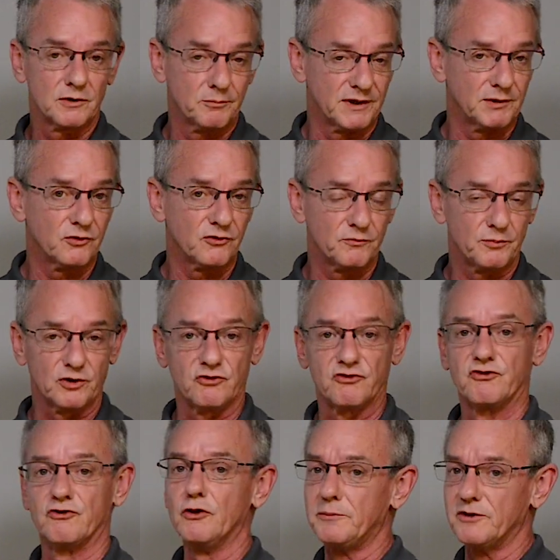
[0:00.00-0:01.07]
people put
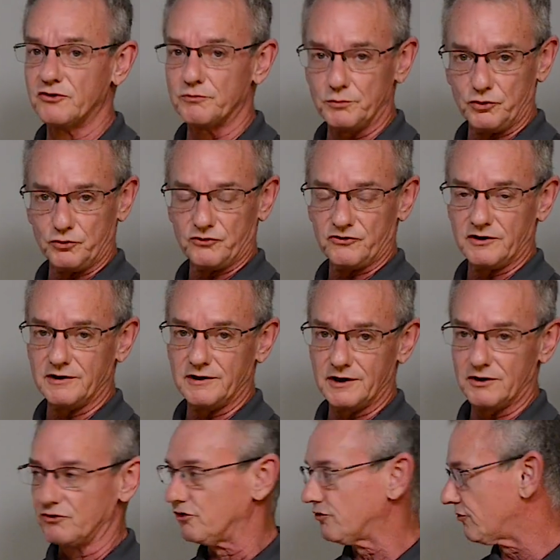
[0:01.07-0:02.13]
so much boost in
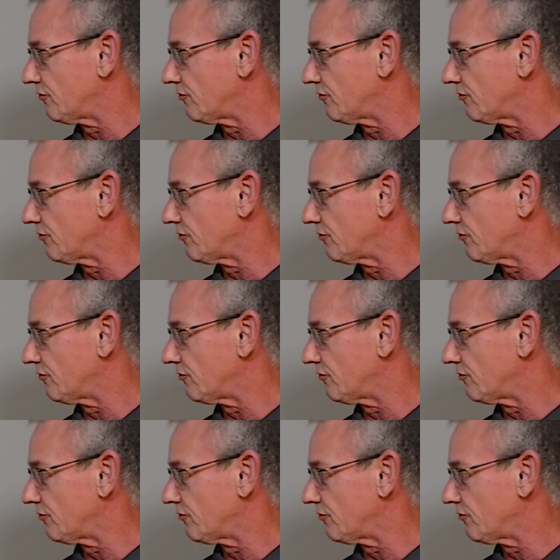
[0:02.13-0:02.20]
there just